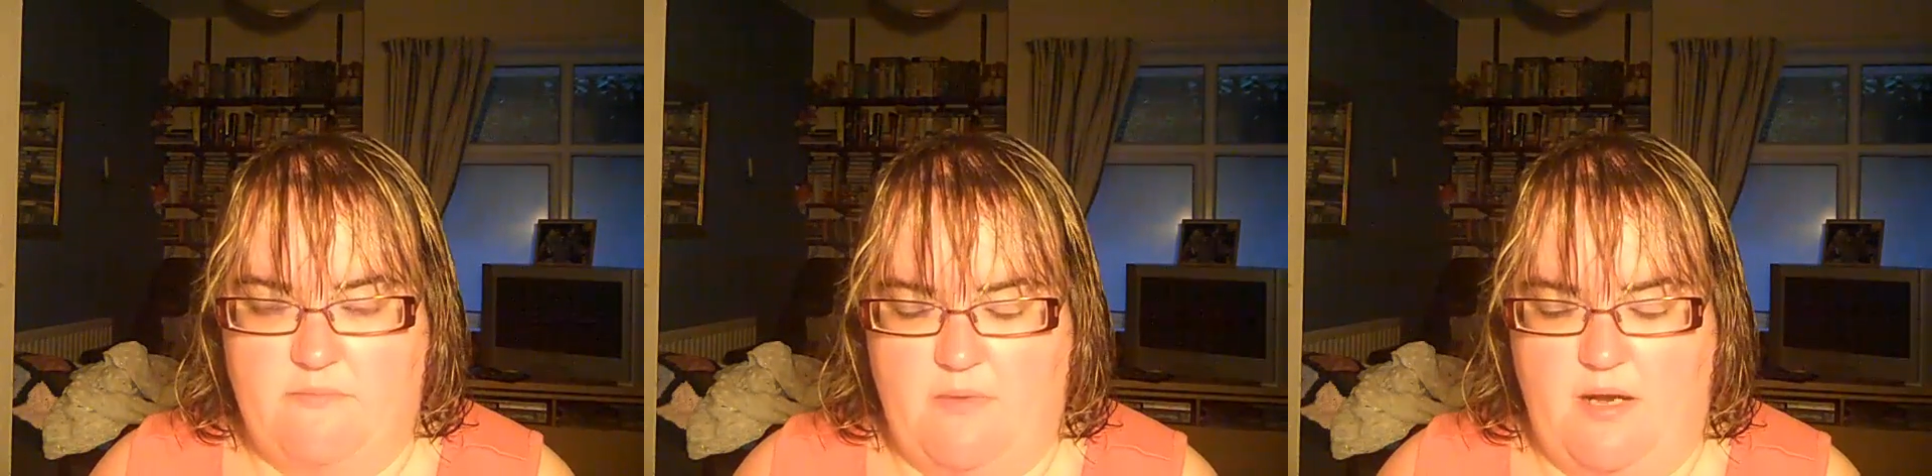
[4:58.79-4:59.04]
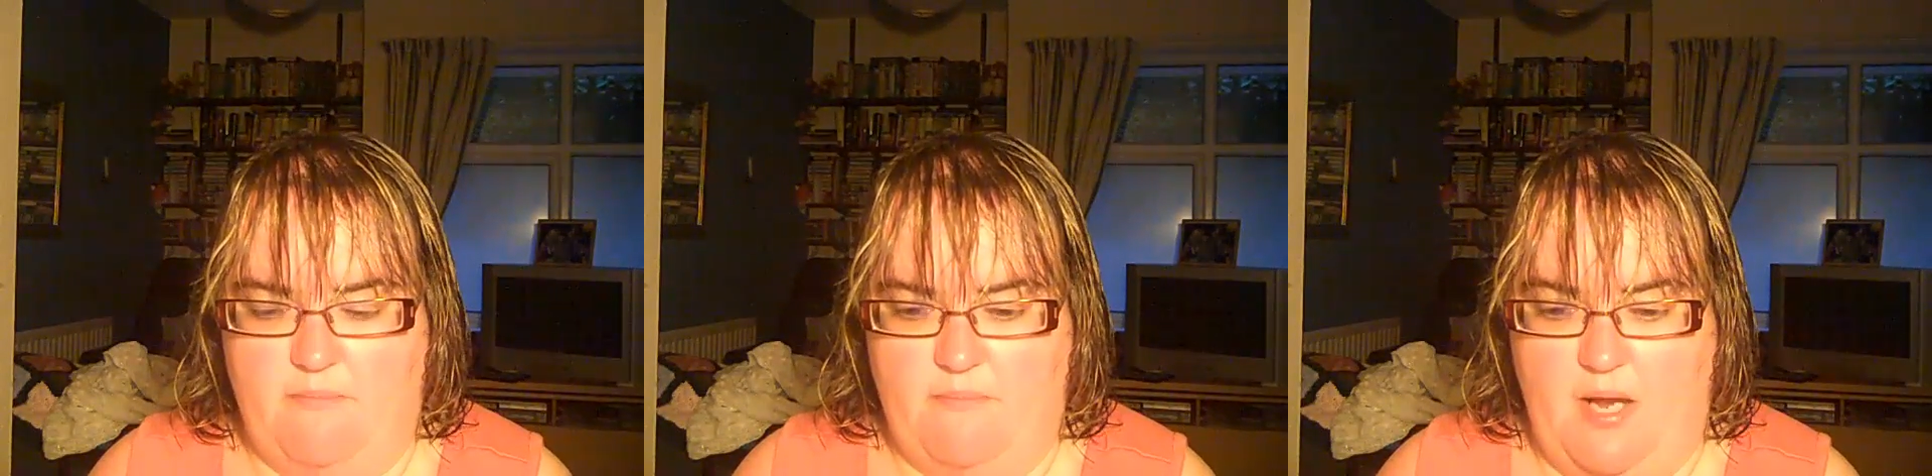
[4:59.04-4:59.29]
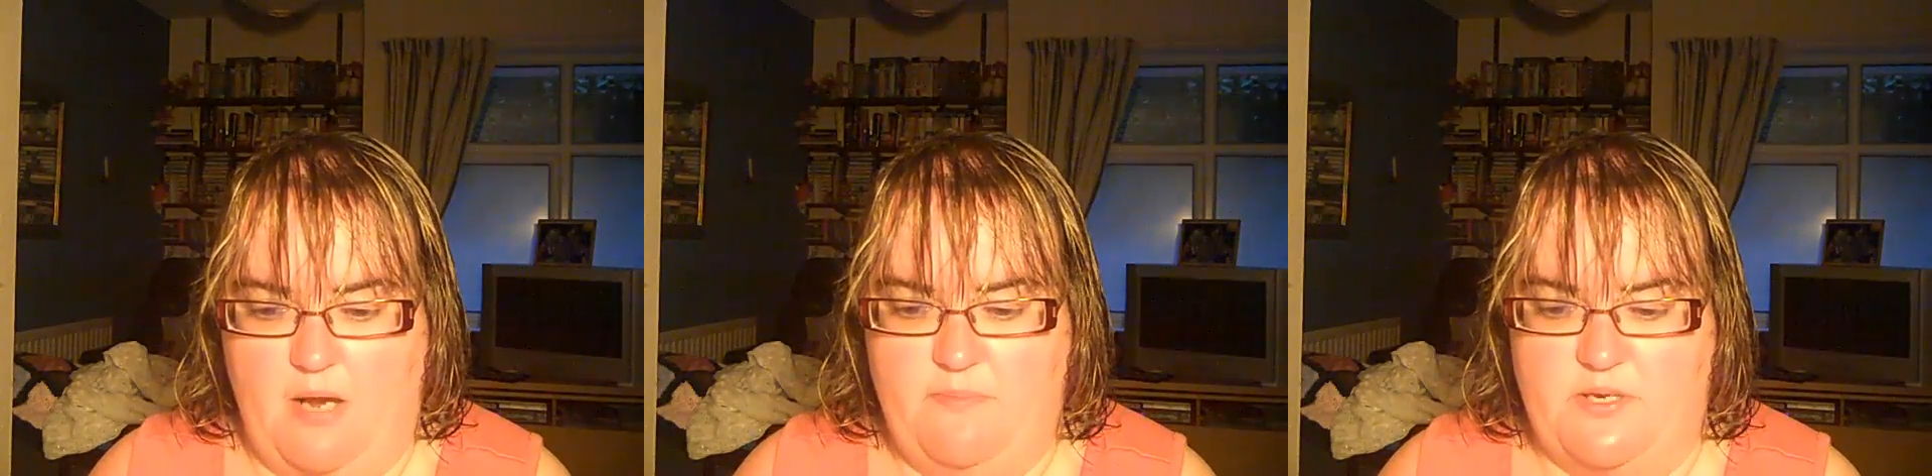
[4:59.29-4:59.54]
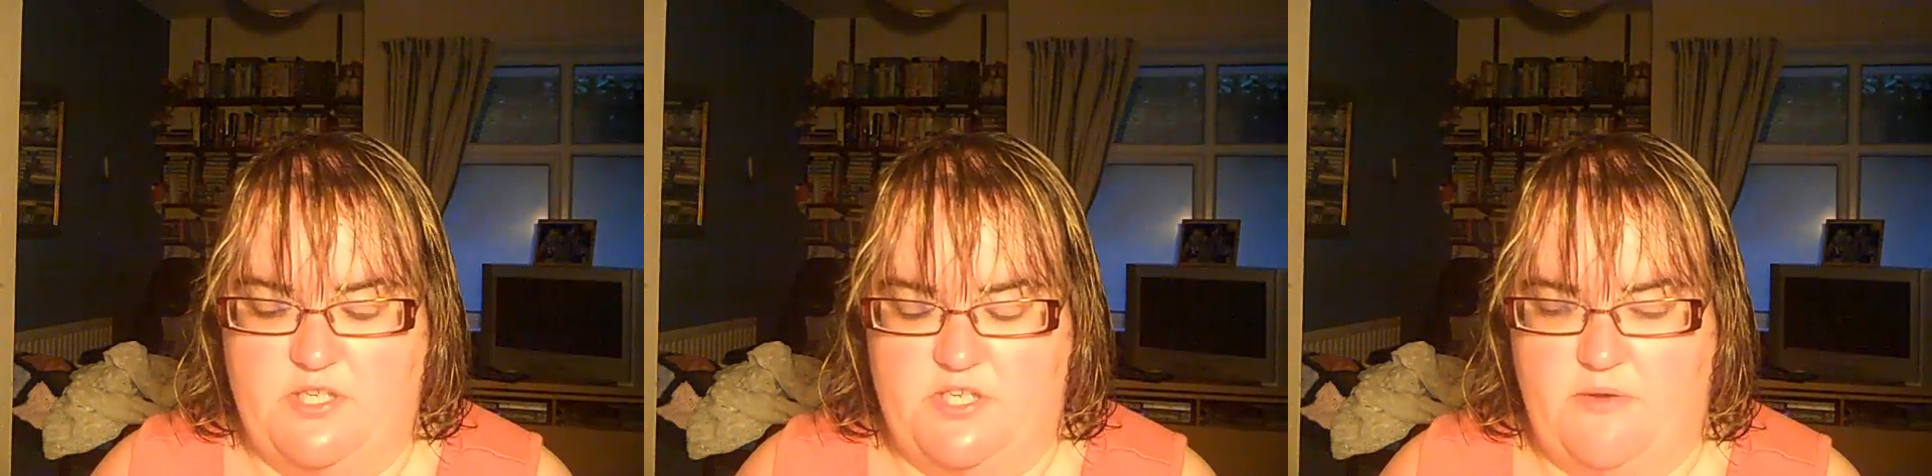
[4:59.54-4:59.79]
I'm
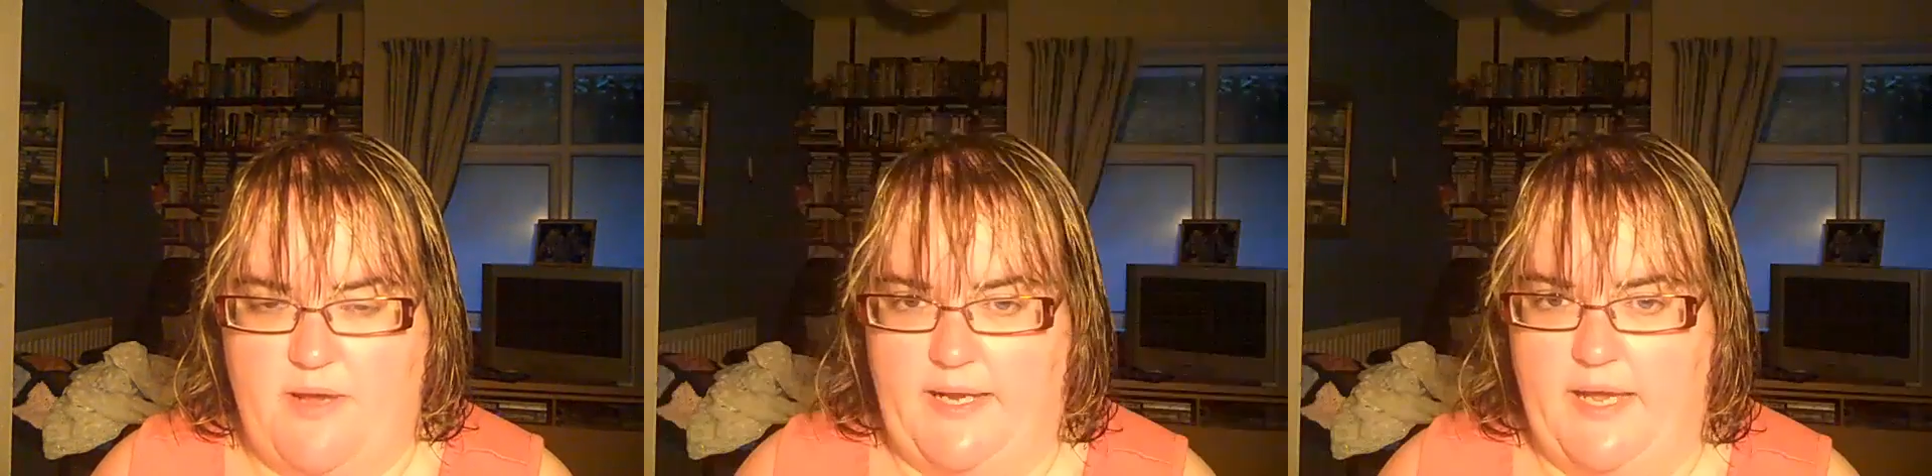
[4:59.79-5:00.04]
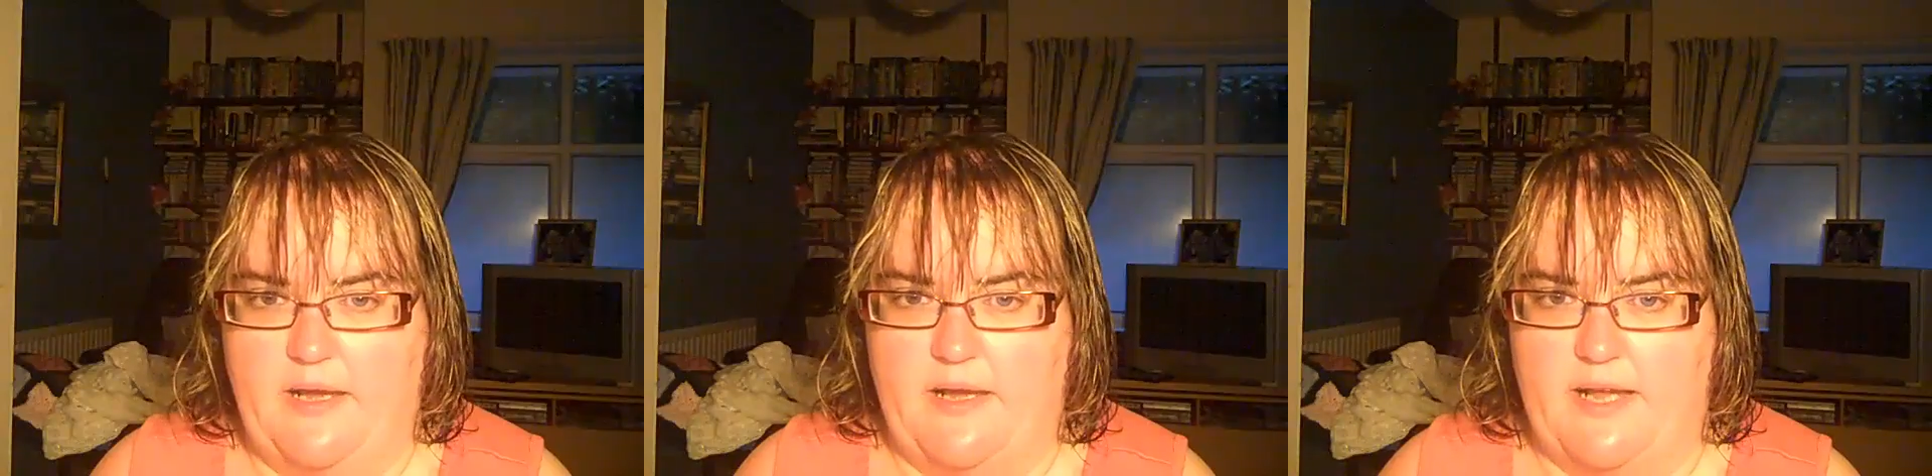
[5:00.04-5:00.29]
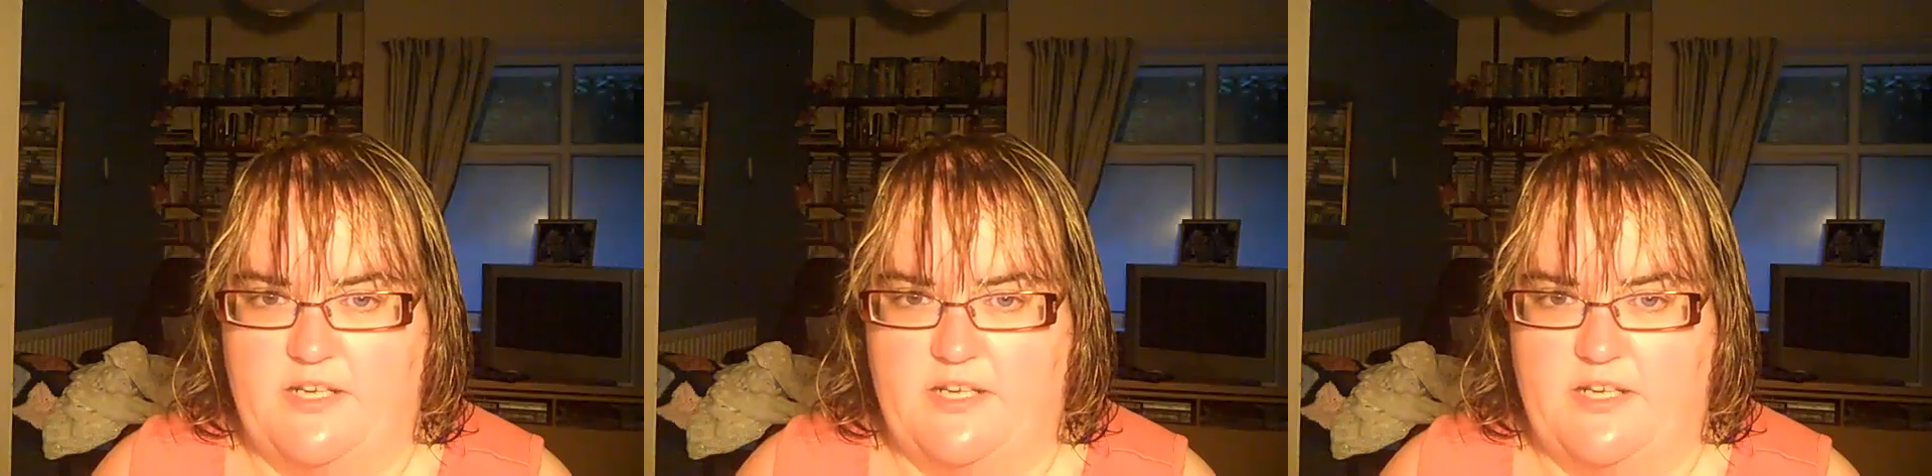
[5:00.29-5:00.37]
hoping to do it again